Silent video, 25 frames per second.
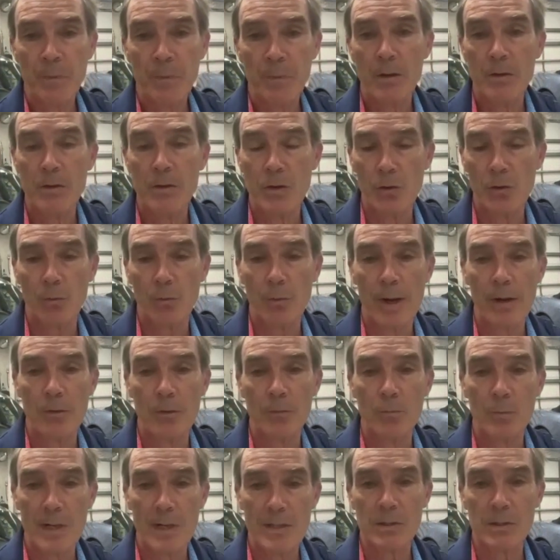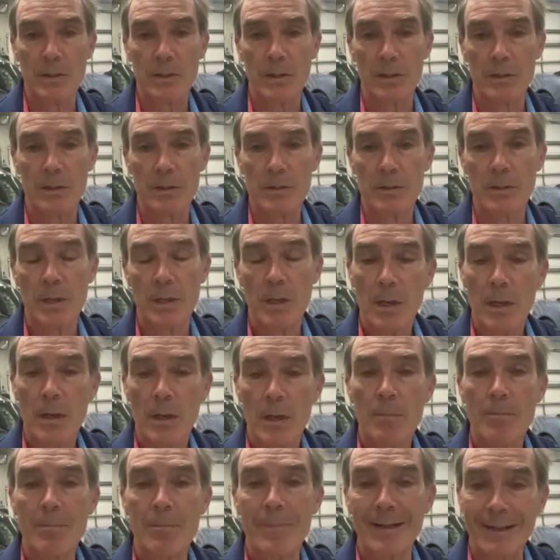year-round residents.
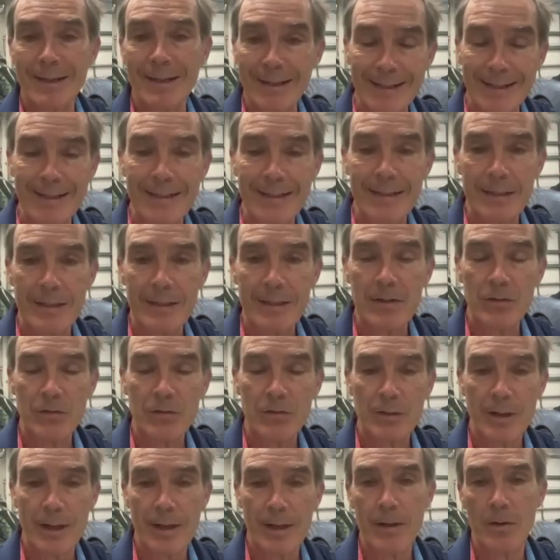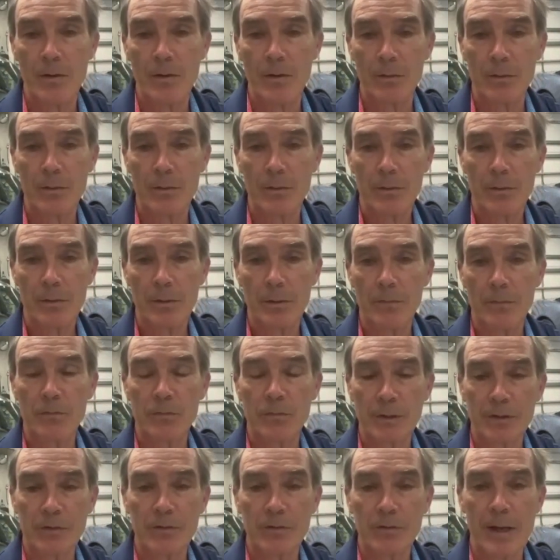But in this town of
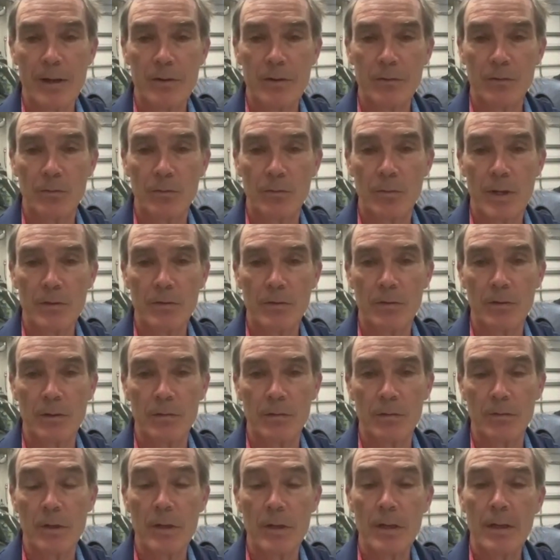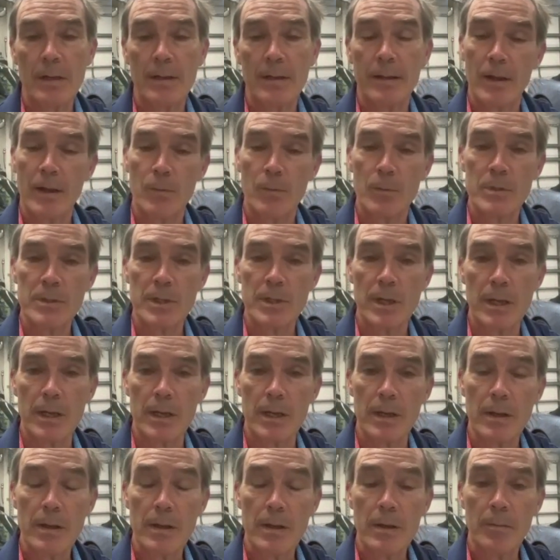6,000 residents, there was
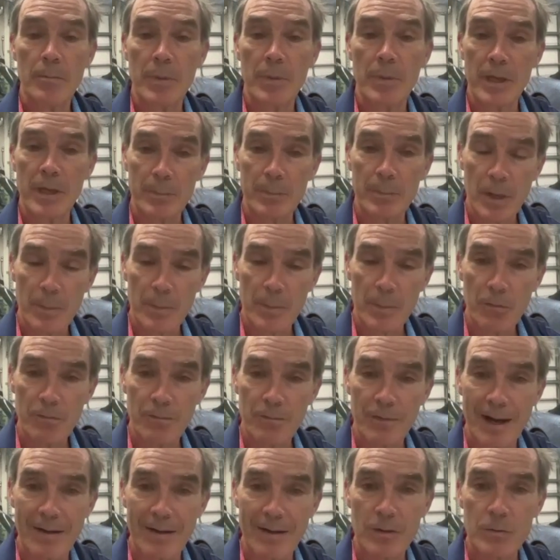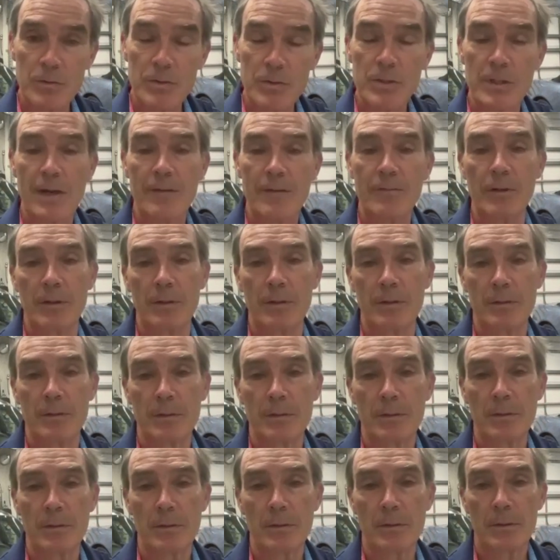a BMW 507,
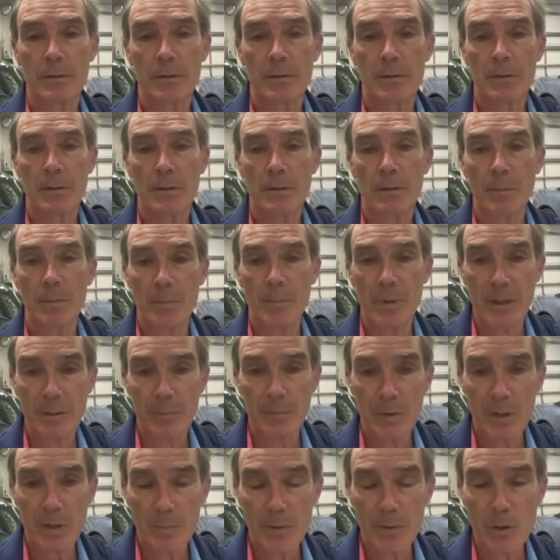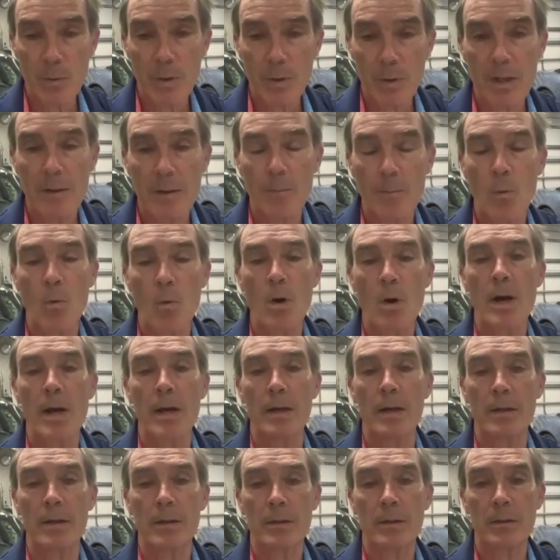a BMW
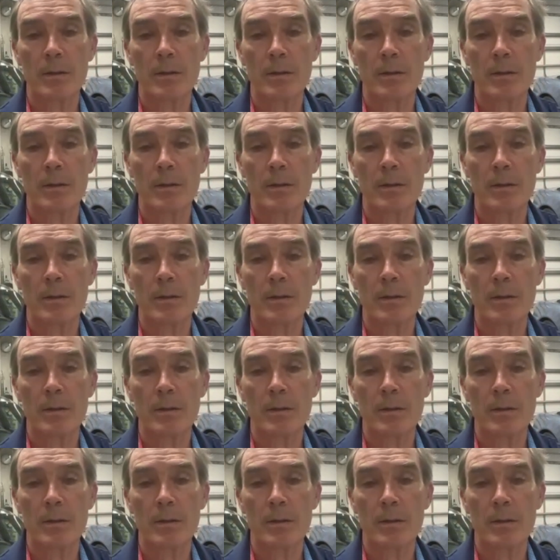M1,